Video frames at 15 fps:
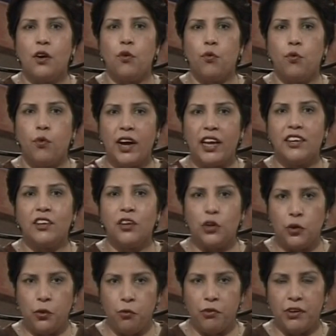1
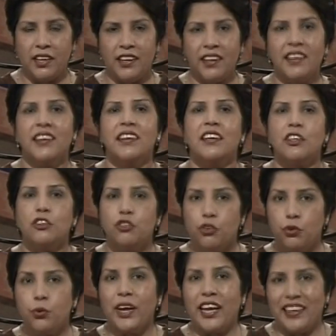over
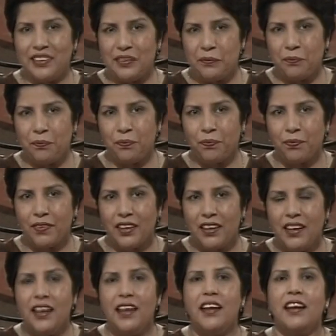2n.
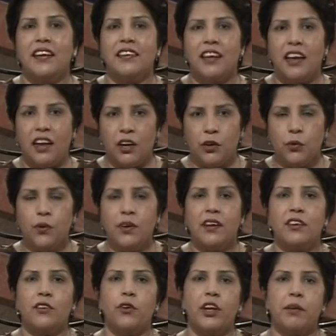Now,
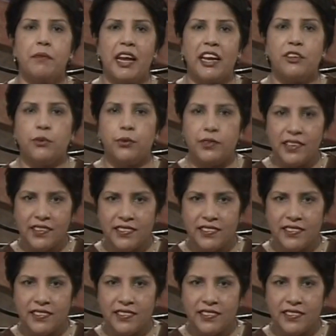going back to this